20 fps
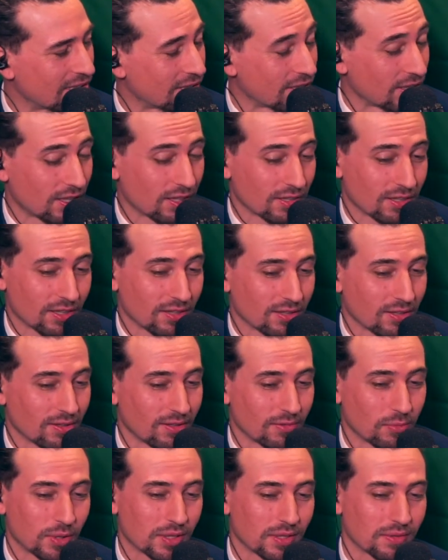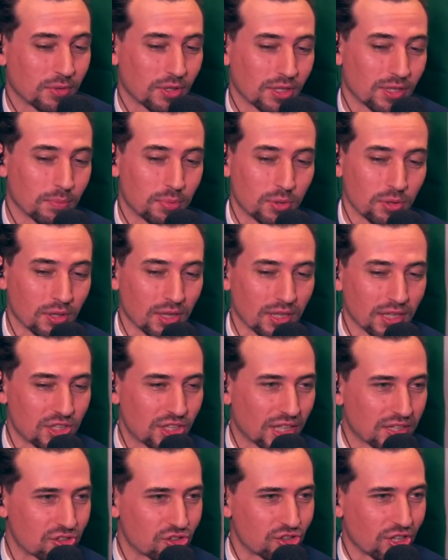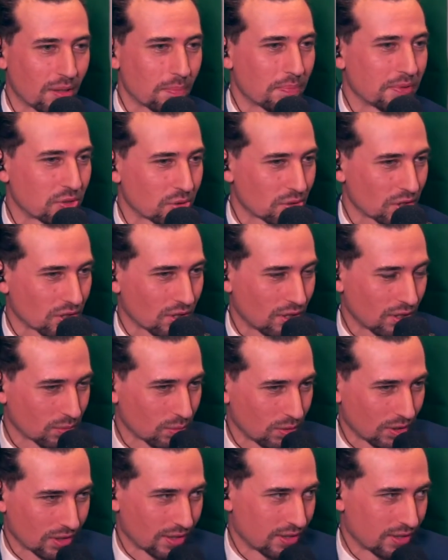No. We're going to brutally just jump into the cold water.